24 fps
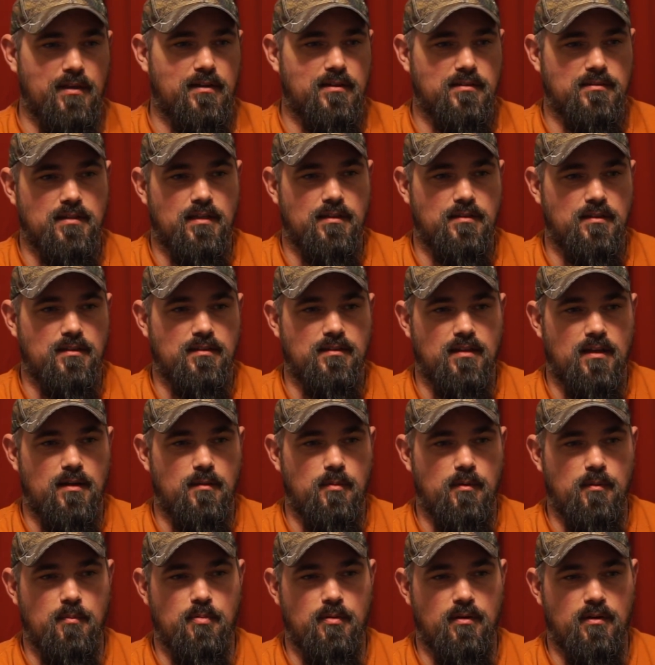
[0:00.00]
because I think that'd
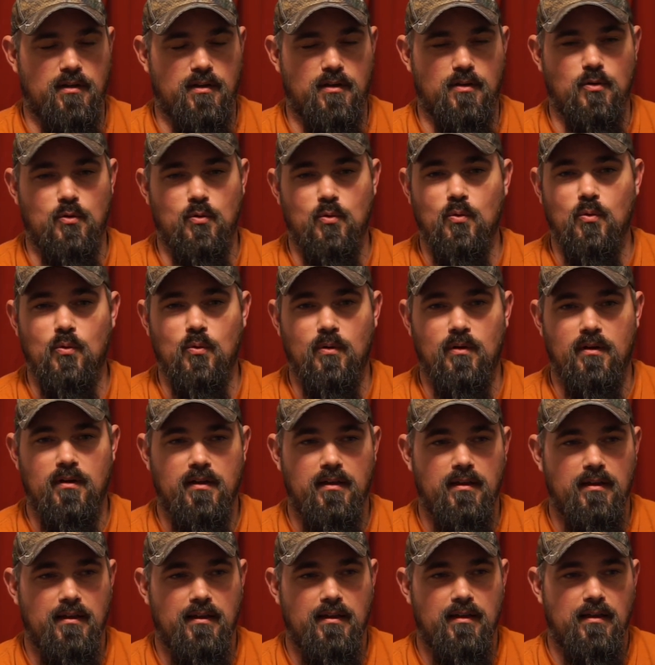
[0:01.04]
be pretty cool.
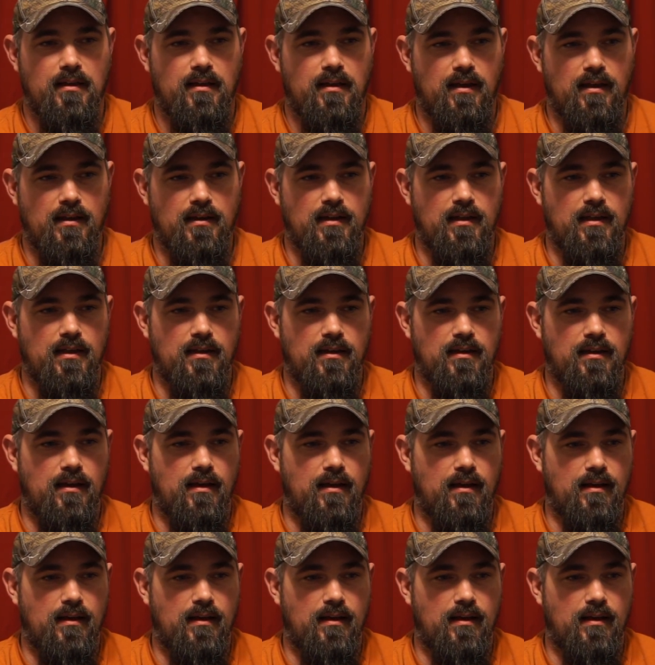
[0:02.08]
And then,